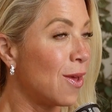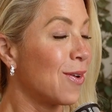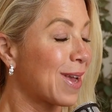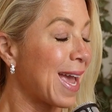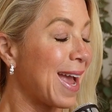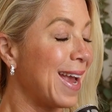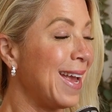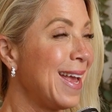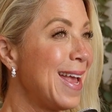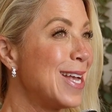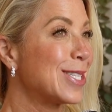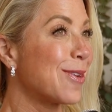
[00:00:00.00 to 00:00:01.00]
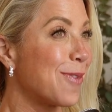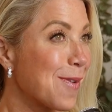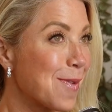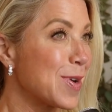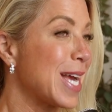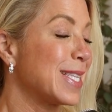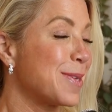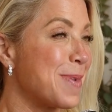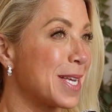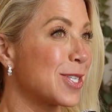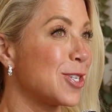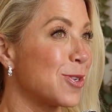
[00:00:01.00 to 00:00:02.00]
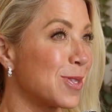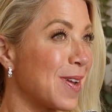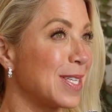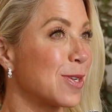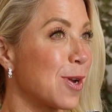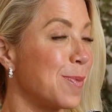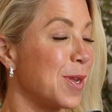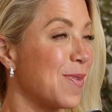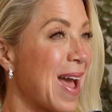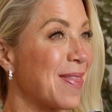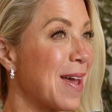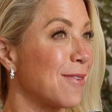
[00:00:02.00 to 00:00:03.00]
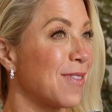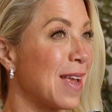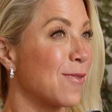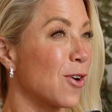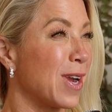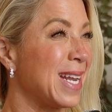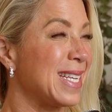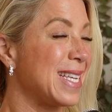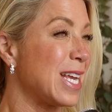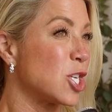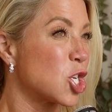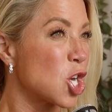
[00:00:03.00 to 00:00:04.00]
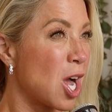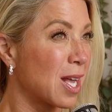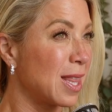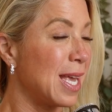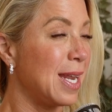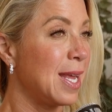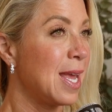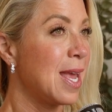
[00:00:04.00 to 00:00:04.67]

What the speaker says: Okay. So if you've ever had Sebastian Joe's ice cream and you've had that flavor, it is a chocolate